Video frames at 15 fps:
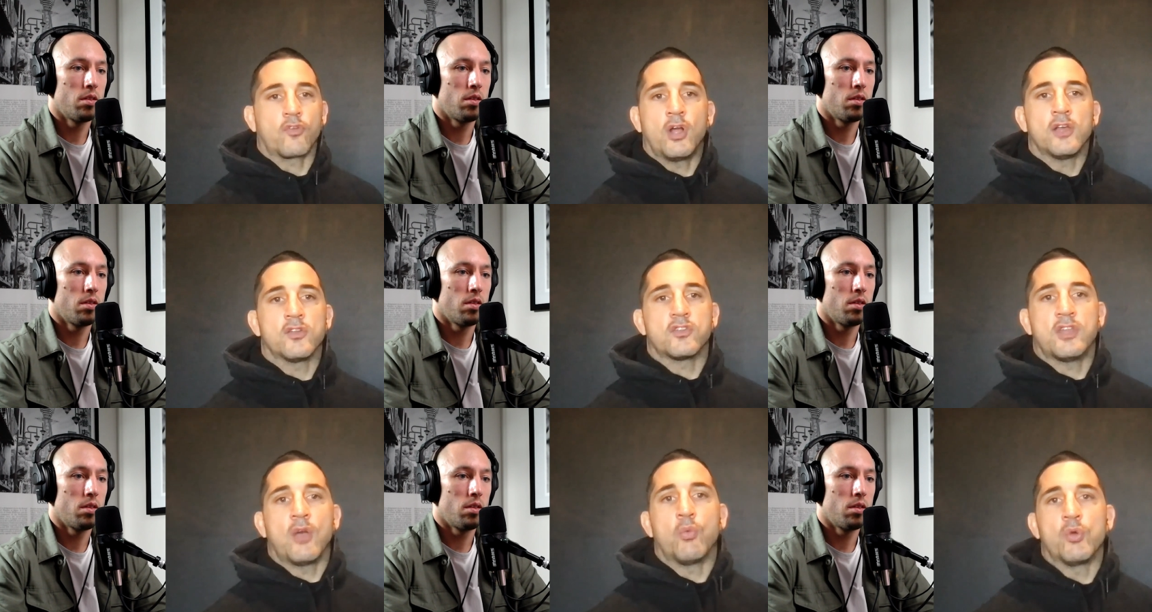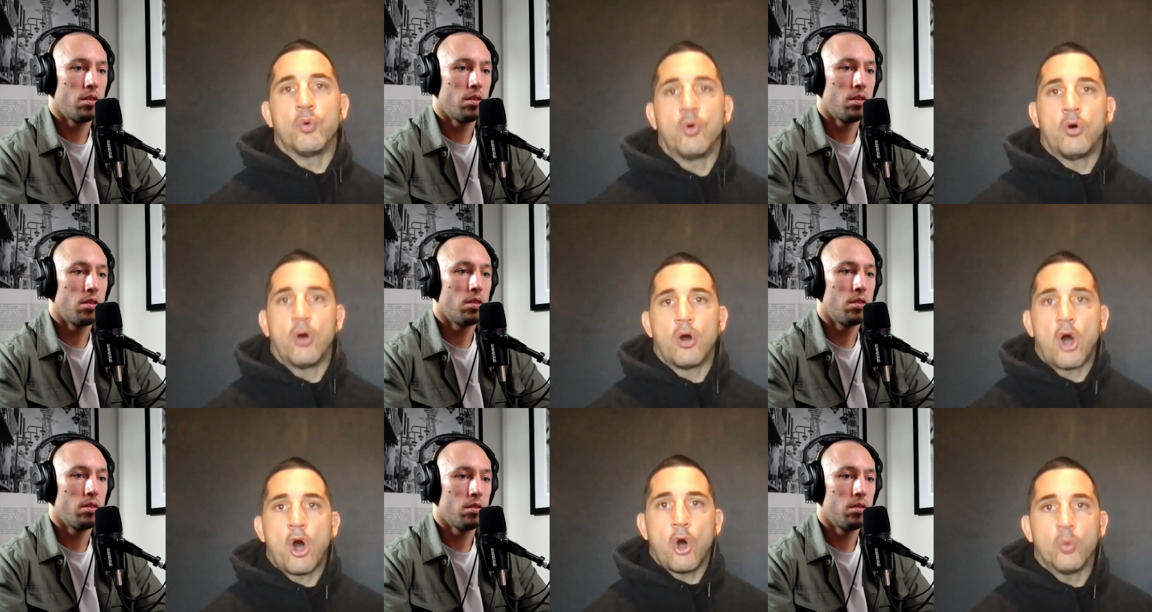Speaker 1: for us that we
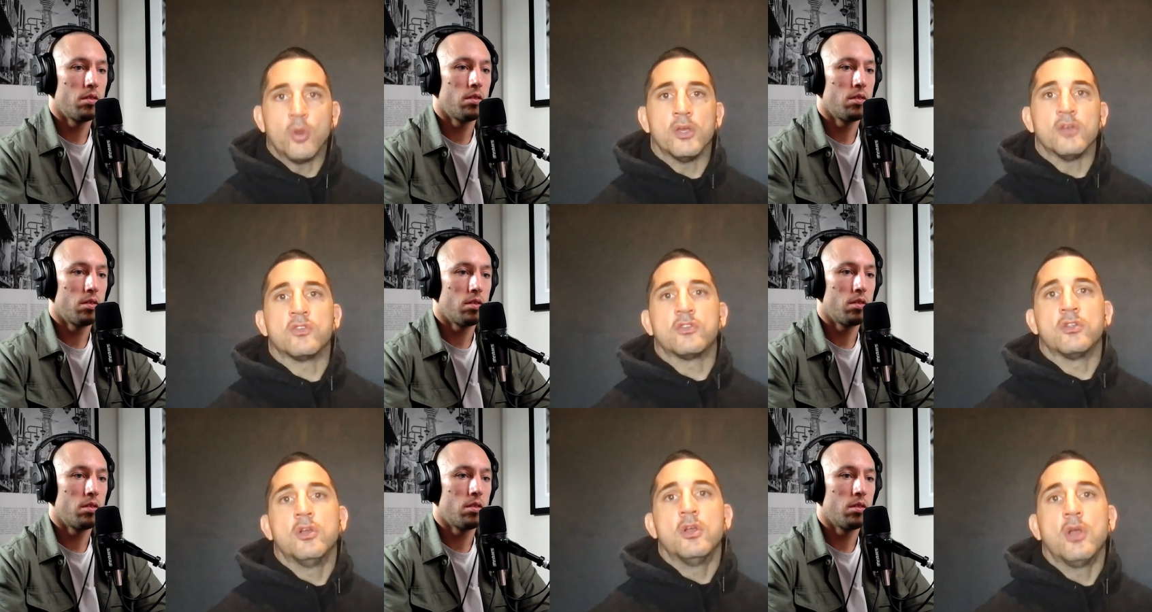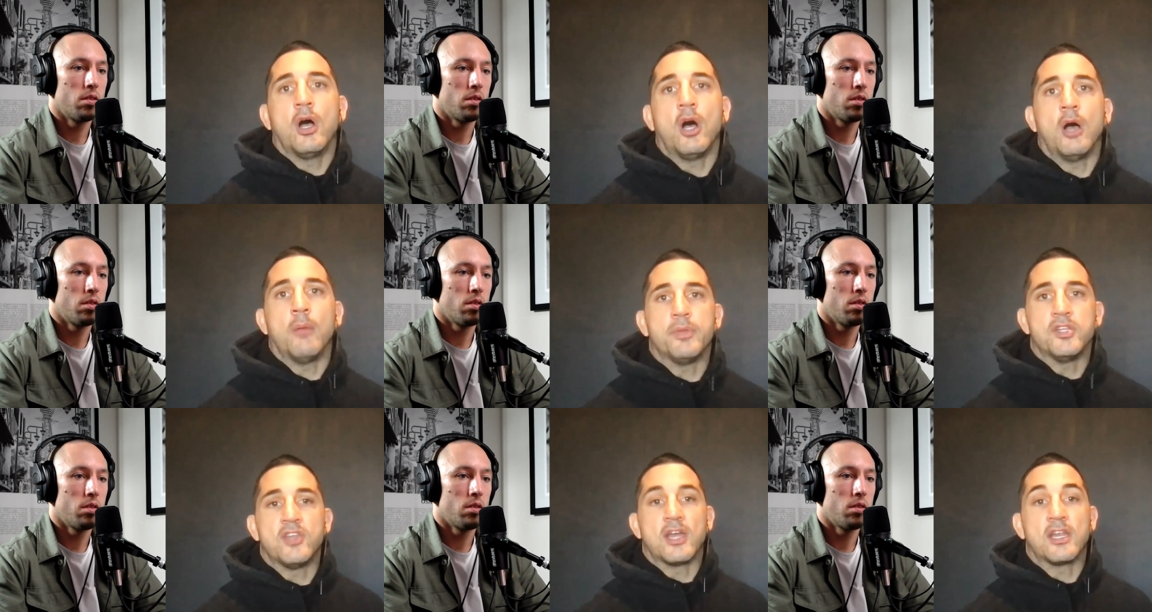will always
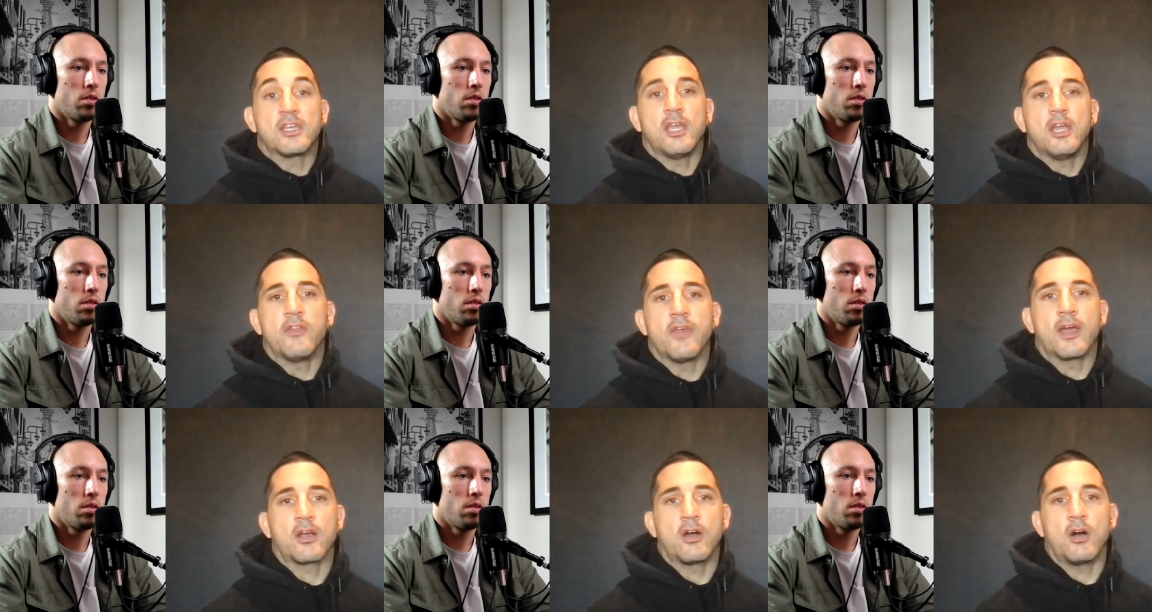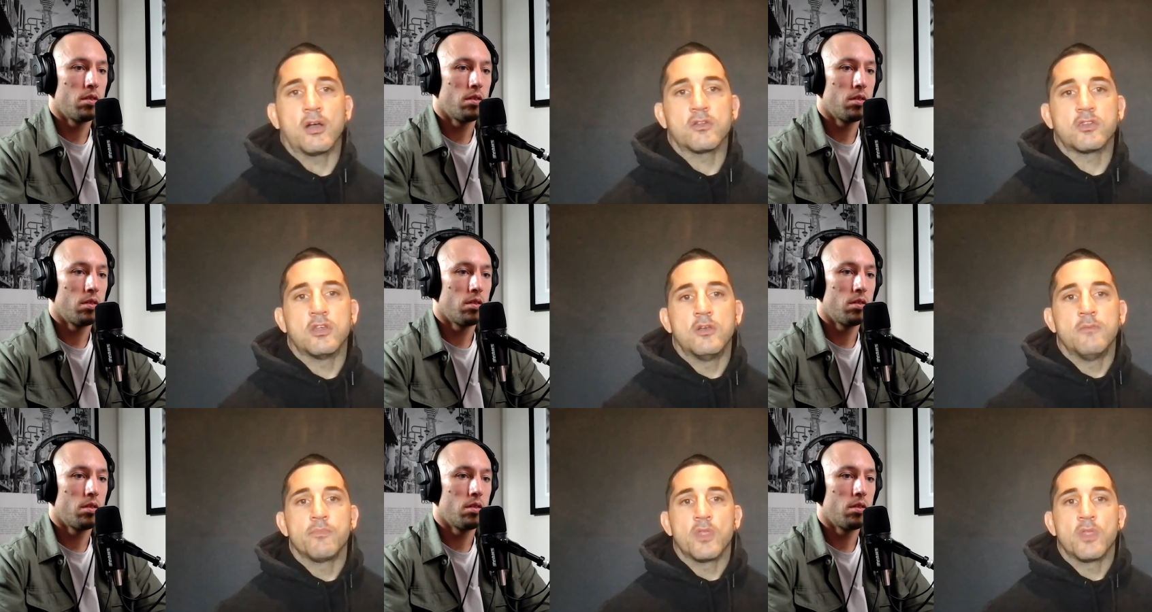um, be dedicated to that cause